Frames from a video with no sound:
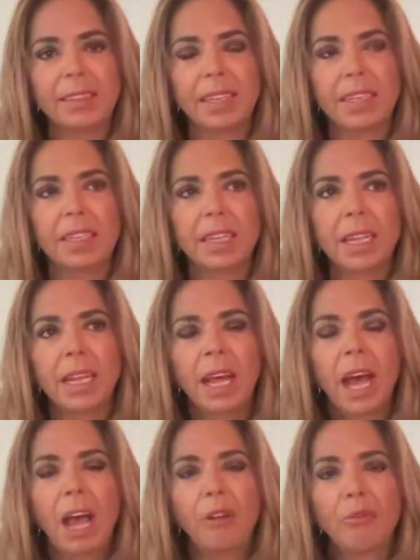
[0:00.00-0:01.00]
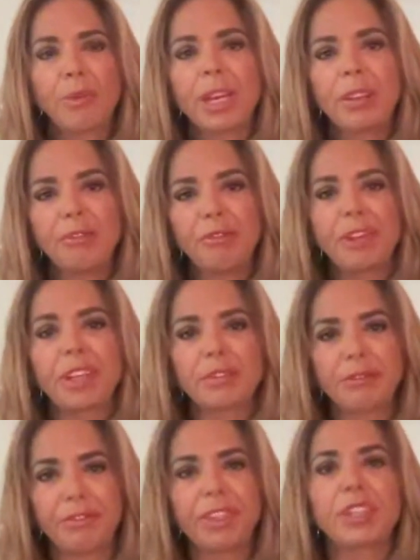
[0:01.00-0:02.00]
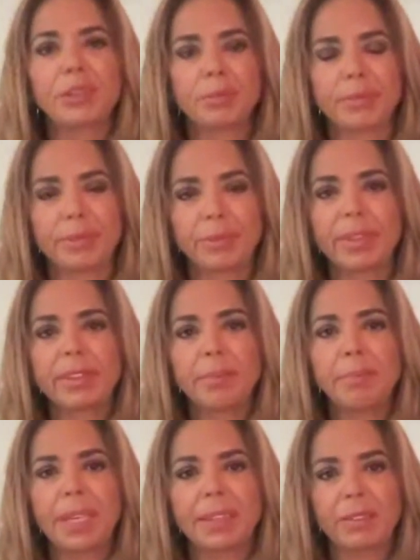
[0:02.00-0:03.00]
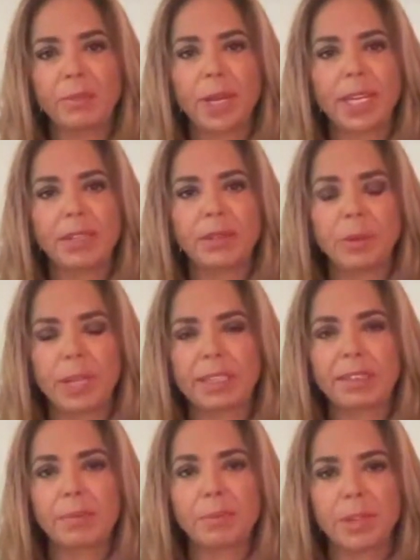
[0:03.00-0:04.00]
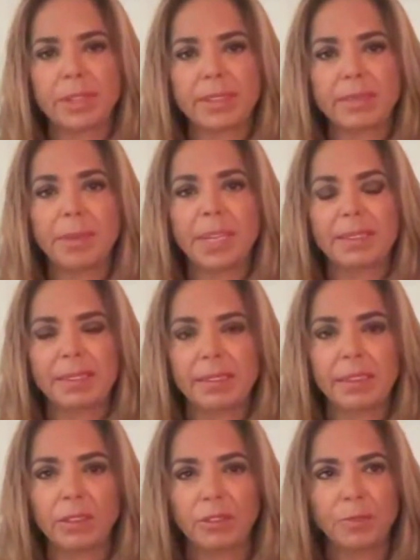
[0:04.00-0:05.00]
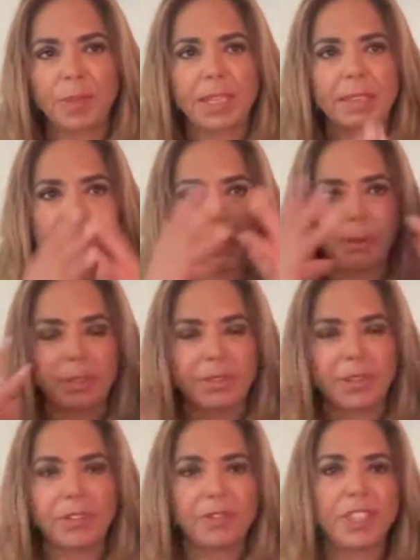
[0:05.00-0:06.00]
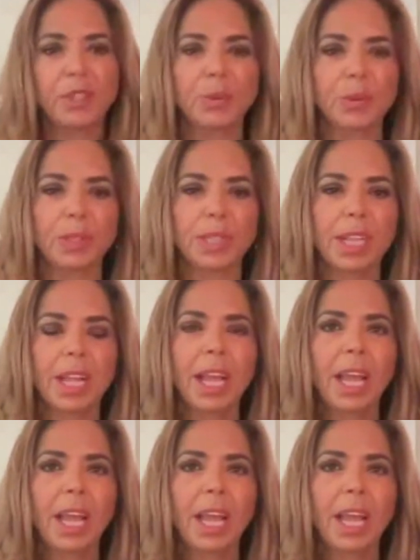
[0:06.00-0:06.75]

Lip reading: And I really felt films was the best way to express myself because I was very visual.